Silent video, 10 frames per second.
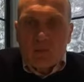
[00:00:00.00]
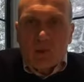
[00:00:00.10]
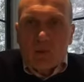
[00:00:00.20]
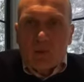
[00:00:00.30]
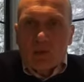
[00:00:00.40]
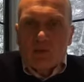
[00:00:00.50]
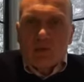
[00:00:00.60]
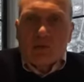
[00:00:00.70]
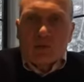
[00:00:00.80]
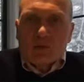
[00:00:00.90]
where
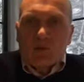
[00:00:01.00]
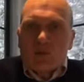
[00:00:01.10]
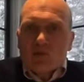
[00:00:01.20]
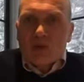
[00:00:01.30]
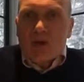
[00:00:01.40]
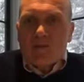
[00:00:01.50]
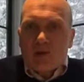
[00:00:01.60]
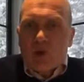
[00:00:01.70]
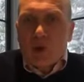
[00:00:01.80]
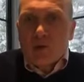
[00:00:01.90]
you're really driving
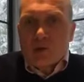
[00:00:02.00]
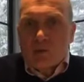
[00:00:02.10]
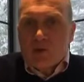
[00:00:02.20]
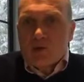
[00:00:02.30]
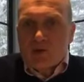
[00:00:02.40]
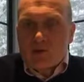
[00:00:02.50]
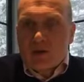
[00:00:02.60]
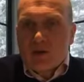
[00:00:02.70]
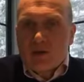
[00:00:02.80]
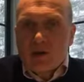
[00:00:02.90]
home the
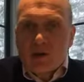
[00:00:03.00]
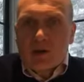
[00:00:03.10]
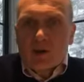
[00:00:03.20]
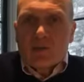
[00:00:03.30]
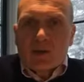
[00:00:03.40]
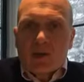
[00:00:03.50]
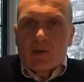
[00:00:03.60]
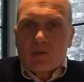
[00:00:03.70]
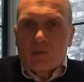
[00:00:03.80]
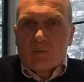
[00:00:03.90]
specialization
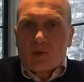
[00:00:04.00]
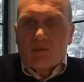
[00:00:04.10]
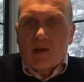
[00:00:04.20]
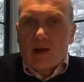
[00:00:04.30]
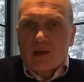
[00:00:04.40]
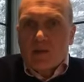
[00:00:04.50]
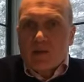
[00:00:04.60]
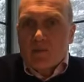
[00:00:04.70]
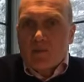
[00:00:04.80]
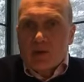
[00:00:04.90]
and providing
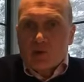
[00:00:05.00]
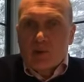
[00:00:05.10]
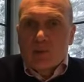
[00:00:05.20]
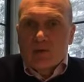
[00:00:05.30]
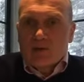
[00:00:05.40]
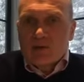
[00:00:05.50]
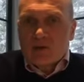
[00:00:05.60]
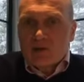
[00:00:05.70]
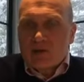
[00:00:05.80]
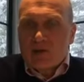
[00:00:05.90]
measurable
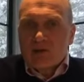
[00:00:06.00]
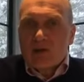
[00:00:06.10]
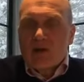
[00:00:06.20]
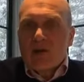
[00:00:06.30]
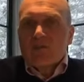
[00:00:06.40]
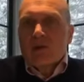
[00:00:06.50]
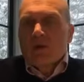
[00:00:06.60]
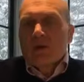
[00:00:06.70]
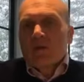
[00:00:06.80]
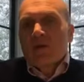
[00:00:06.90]
statistics,
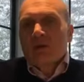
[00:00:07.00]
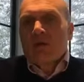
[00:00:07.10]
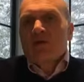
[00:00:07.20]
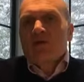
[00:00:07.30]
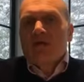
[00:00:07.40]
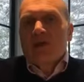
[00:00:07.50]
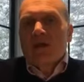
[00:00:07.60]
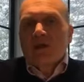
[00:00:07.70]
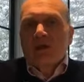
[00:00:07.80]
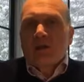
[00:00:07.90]
the lender's
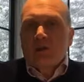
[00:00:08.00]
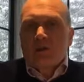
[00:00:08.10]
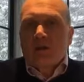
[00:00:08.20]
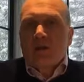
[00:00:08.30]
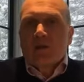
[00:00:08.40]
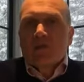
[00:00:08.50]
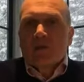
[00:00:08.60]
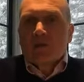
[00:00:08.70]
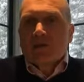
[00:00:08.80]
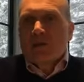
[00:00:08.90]
likely to think
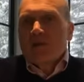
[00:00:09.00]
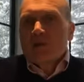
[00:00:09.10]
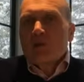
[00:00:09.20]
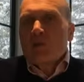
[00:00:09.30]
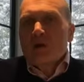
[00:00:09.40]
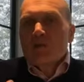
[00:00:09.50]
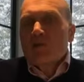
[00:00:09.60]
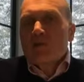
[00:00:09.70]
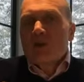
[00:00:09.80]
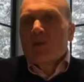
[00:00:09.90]
that that's the way you
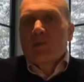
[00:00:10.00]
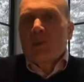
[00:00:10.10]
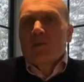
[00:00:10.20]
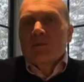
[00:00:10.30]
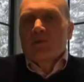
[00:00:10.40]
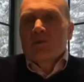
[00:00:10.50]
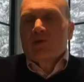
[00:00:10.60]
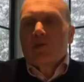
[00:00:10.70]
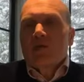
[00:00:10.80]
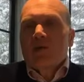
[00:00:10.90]
think about business.
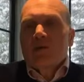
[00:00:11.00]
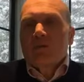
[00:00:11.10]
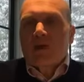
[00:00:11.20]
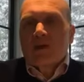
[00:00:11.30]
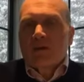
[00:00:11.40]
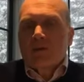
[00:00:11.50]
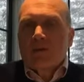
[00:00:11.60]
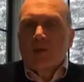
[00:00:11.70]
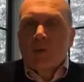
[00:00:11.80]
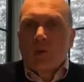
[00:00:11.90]
You think about it in a
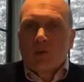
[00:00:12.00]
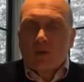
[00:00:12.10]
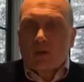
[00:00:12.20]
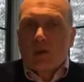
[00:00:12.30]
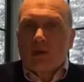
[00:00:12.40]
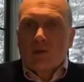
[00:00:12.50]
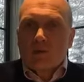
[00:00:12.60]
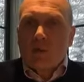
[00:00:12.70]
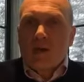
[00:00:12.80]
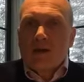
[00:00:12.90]
more
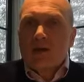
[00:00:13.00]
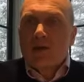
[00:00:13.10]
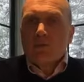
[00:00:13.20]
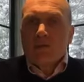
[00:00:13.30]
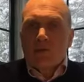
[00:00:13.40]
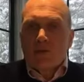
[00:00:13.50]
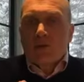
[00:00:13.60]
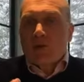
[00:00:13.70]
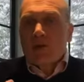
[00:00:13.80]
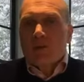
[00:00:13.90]
layered way. You
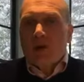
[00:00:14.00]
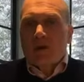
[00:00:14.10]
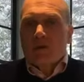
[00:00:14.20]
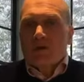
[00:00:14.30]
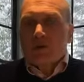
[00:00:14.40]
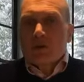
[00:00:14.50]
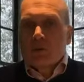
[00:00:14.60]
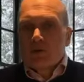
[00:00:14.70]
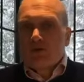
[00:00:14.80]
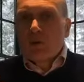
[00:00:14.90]
think about it in
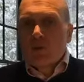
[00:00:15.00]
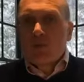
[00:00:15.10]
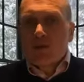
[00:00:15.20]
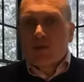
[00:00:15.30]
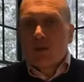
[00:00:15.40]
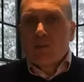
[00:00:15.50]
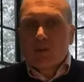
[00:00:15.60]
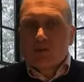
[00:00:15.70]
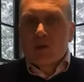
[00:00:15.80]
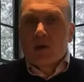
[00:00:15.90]
terms of more
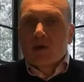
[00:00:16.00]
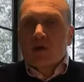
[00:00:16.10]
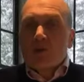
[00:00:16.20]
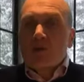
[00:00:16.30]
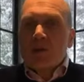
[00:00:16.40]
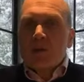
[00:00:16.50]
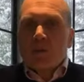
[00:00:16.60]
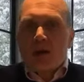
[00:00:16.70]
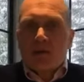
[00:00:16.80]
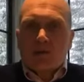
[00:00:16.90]
variables. You think
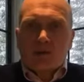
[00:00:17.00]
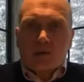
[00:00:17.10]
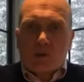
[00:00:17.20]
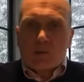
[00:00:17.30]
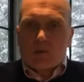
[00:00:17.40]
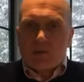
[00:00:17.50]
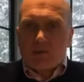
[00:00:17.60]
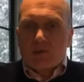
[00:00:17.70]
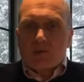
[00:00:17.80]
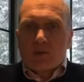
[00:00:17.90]
about it in terms of
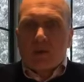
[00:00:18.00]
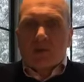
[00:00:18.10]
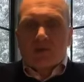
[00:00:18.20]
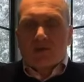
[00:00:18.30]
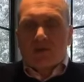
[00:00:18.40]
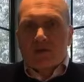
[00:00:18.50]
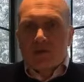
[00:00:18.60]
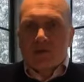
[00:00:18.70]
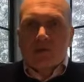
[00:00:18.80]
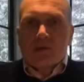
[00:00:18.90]

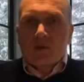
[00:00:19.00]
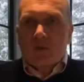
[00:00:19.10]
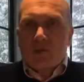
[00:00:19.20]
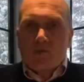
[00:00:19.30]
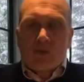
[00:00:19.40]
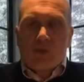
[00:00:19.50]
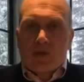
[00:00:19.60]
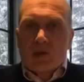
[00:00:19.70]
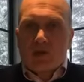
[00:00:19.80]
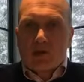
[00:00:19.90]
statistical
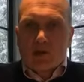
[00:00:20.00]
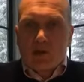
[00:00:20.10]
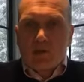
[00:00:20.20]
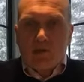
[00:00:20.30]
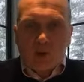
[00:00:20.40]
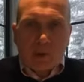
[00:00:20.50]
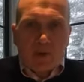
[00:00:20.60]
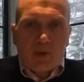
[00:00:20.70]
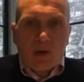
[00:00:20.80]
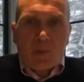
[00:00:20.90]
information informing
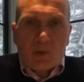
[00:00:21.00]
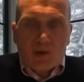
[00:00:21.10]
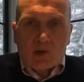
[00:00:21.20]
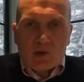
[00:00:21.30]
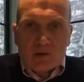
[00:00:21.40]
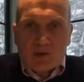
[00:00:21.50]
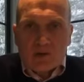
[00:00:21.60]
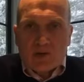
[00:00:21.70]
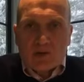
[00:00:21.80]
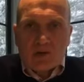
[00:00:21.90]
your operational
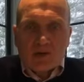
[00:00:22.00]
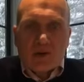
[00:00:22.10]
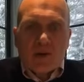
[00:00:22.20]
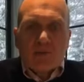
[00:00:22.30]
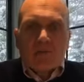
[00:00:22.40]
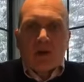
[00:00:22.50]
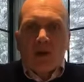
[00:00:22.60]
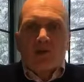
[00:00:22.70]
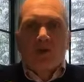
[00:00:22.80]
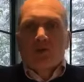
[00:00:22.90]
decisions.
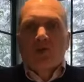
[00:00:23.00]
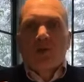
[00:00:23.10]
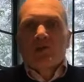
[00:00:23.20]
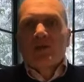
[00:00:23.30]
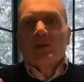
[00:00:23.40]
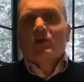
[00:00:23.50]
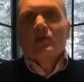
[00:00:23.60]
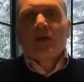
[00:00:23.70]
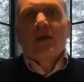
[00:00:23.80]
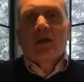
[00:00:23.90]
And those are things that lenders
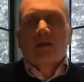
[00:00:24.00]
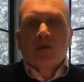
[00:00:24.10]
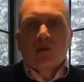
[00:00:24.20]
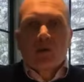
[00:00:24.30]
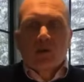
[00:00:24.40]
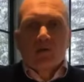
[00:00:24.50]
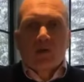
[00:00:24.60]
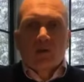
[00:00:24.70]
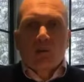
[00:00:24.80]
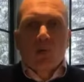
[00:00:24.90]
like. So
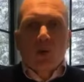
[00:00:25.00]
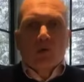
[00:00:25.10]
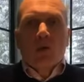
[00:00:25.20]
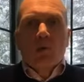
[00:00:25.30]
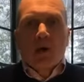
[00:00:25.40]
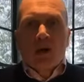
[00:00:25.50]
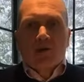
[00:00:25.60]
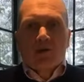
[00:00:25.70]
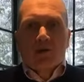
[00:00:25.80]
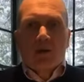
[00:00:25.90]
it's a more
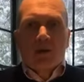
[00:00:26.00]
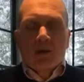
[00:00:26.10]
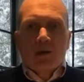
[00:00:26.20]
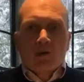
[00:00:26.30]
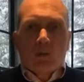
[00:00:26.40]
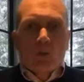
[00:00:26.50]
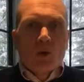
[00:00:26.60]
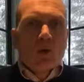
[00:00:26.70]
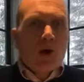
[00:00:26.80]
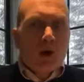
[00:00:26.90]
robust, it's a
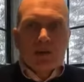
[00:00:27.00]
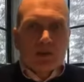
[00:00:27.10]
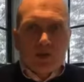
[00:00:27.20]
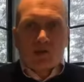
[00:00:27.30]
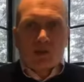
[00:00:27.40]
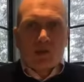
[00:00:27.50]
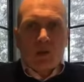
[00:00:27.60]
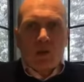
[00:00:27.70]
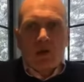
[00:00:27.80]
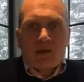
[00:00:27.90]
more holistic
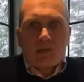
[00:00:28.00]
way